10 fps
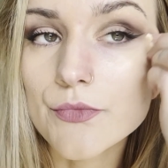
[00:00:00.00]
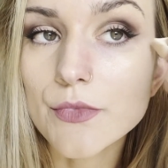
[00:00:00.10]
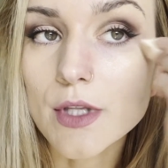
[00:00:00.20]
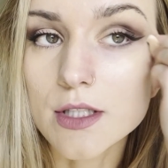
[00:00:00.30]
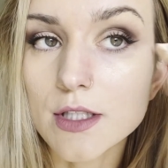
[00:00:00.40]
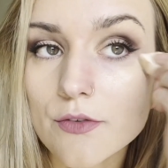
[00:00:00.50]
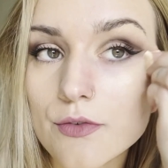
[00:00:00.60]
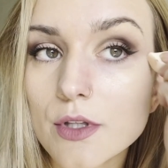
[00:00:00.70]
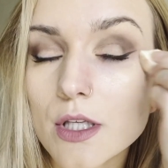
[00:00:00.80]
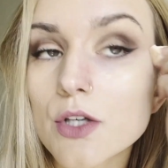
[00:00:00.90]
they
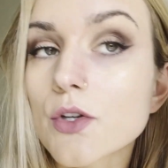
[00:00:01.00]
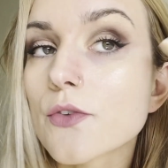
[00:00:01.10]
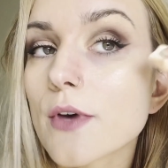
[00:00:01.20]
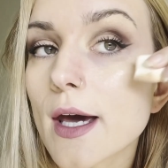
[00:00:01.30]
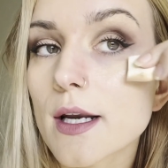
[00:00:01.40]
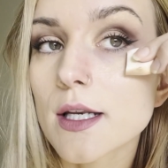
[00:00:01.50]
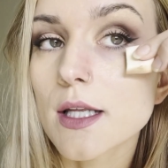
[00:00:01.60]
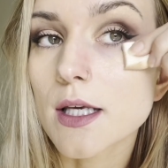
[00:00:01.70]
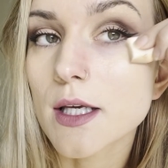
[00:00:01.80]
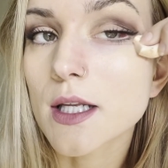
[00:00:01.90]
definitely could have added
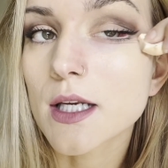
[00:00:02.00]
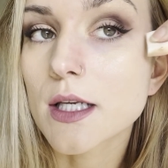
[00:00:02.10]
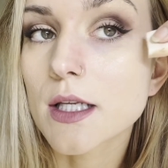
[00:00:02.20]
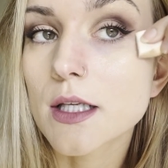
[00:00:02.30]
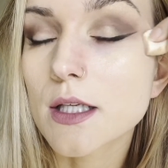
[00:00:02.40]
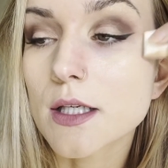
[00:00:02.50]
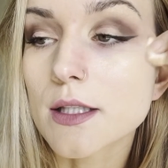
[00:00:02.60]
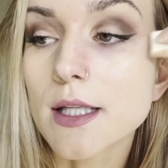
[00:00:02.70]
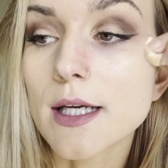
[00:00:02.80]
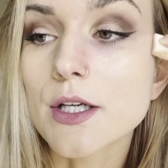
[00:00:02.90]
in a
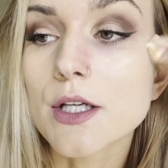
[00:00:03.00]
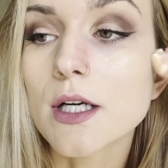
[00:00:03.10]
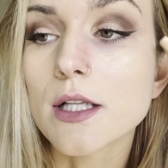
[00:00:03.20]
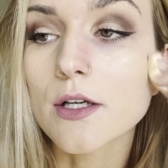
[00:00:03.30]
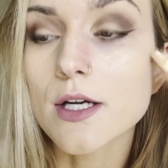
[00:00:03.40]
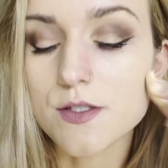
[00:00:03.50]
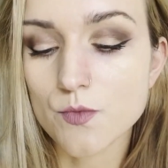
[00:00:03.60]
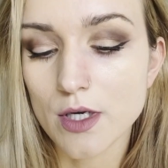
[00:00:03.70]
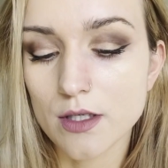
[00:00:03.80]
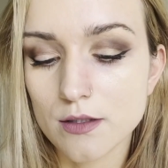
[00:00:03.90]
lighter color as
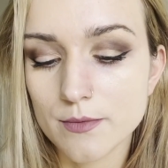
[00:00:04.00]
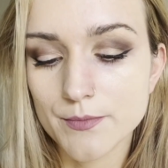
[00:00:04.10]
well.